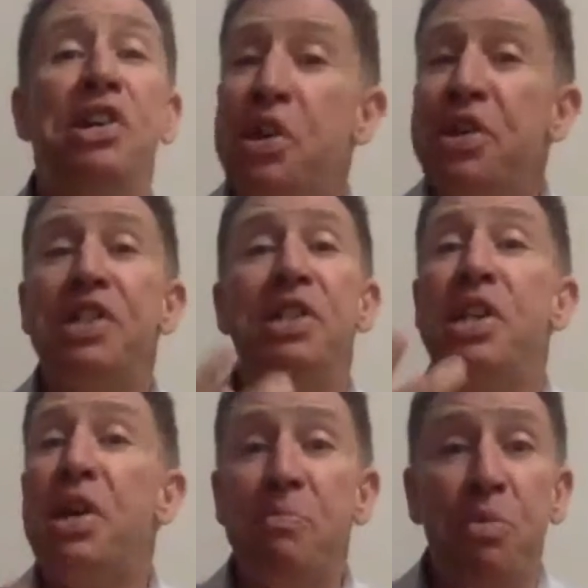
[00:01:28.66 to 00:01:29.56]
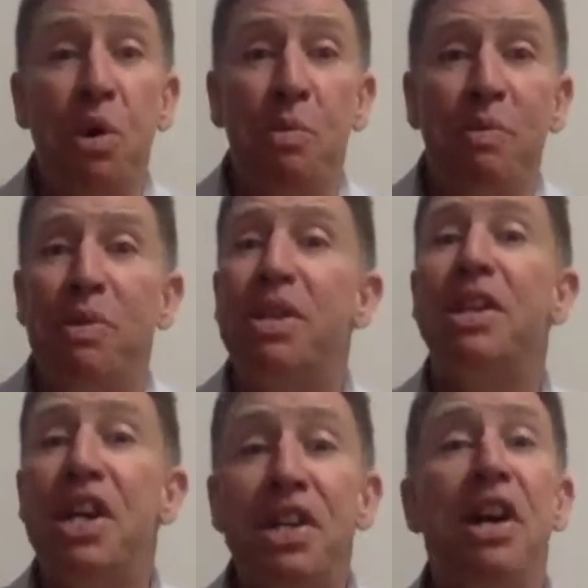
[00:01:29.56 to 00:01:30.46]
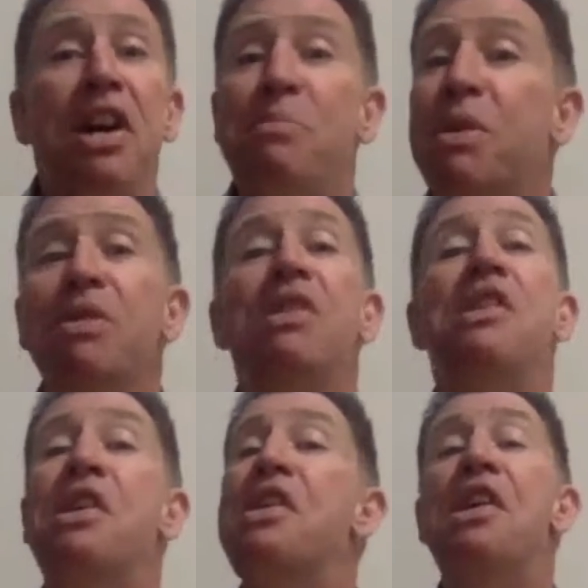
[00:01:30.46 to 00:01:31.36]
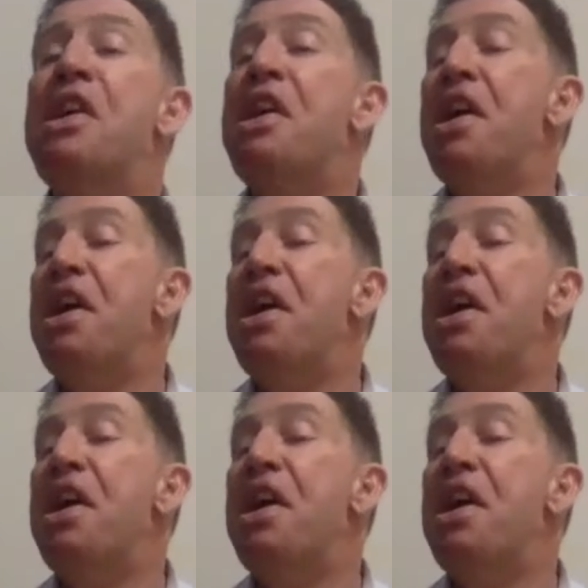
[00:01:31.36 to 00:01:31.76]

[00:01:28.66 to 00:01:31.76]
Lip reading: that's probably the cup. Mm-hmm.